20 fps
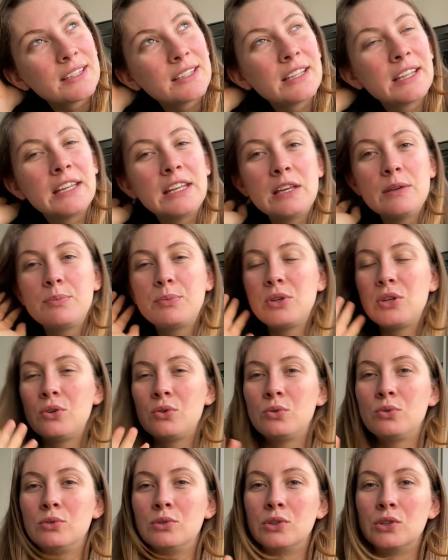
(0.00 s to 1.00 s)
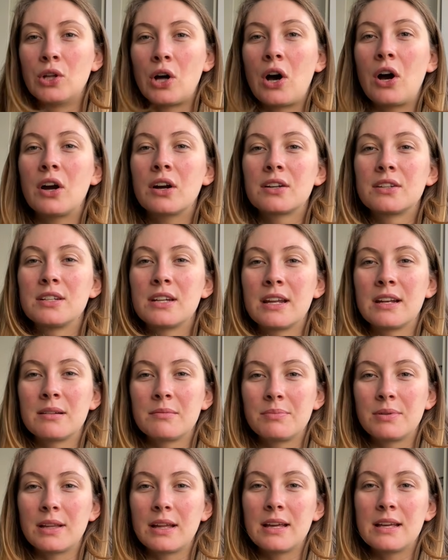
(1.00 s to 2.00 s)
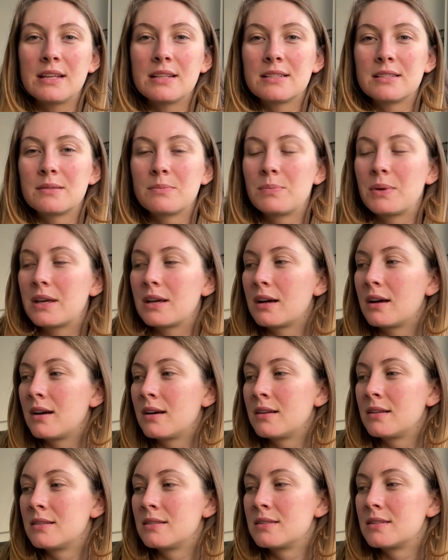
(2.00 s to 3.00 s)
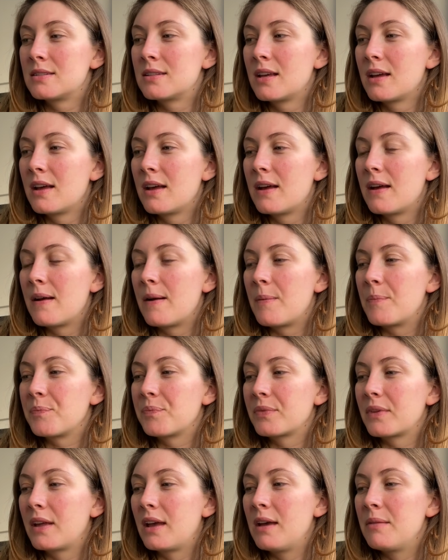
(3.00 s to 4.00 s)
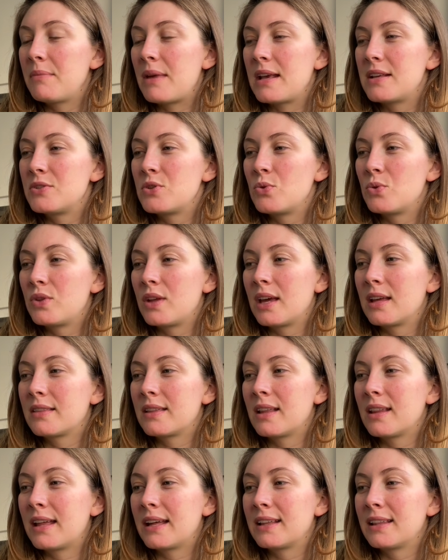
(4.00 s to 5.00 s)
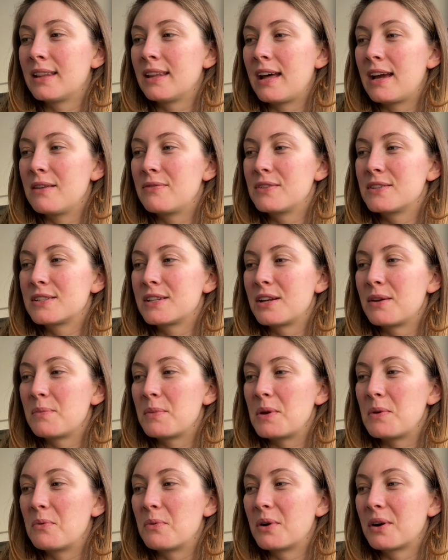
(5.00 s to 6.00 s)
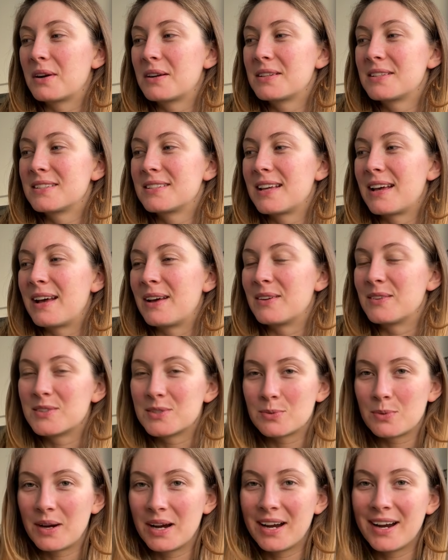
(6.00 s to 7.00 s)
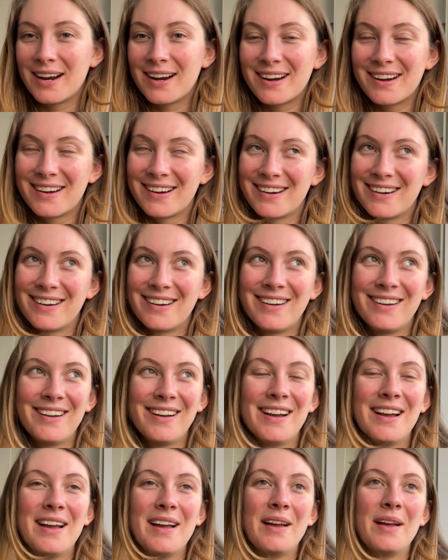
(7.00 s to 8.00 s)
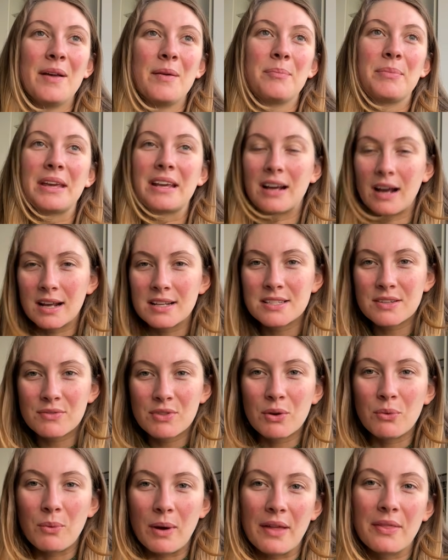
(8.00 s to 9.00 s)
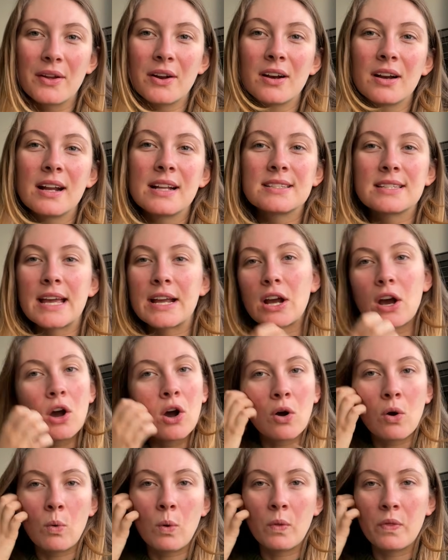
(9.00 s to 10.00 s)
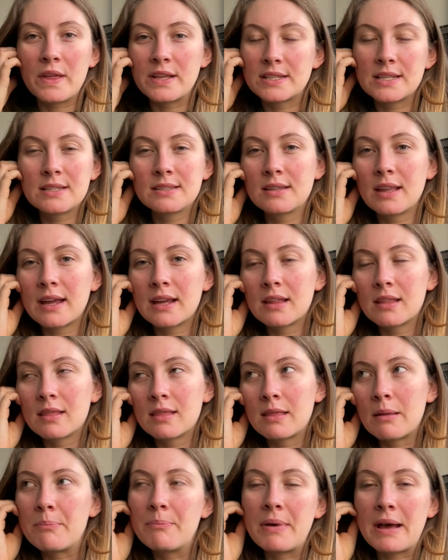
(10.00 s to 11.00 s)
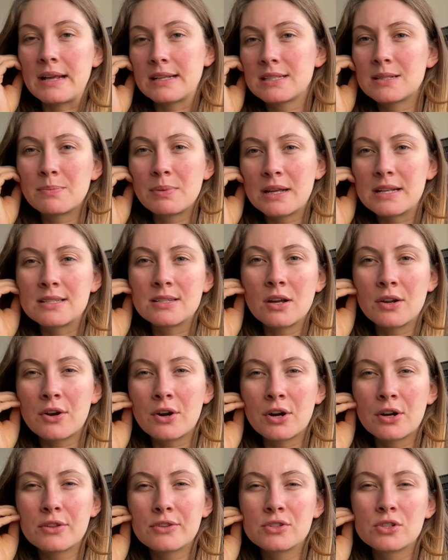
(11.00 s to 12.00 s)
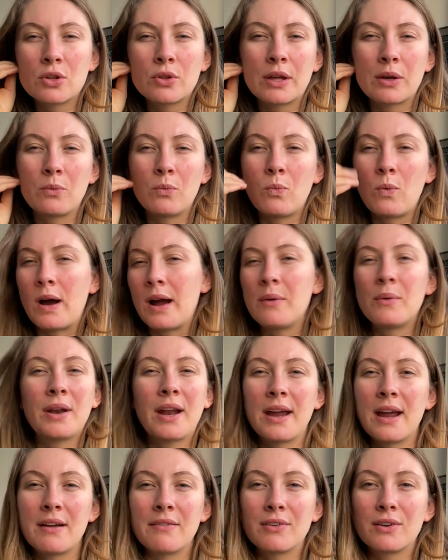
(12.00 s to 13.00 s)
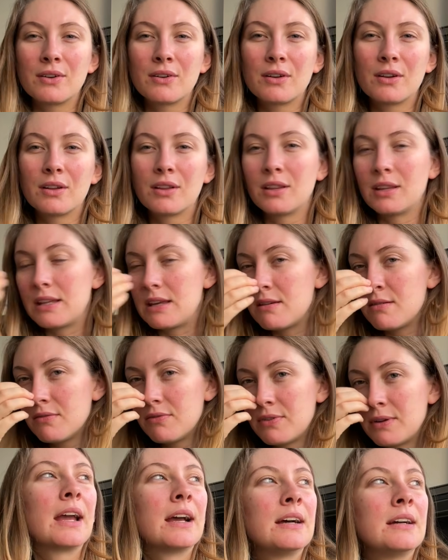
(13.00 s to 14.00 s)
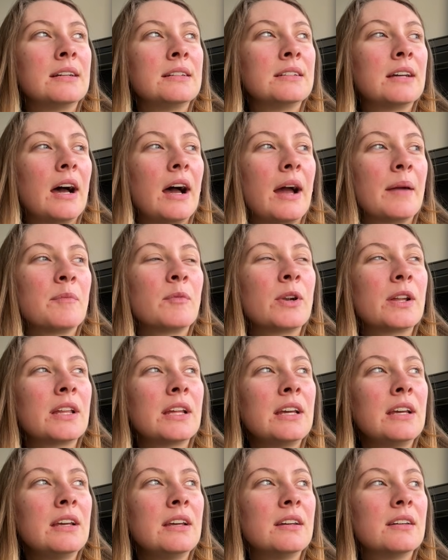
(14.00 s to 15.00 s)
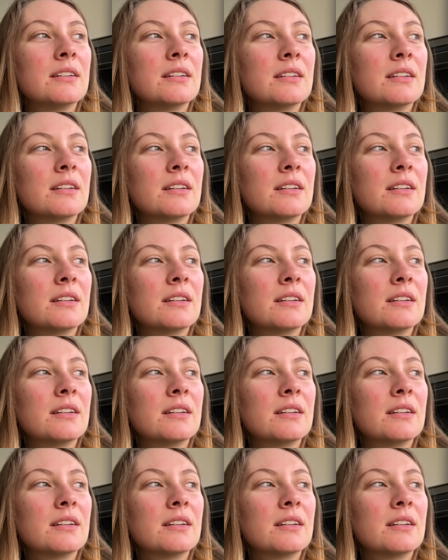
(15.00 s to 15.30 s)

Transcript: keep you locked in a place because it makes you think that like life is going to be worse elsewhere. Because of the weather. It's like, oh, well, this is like the best place on earth. So like, why would I ever leave? And I'm really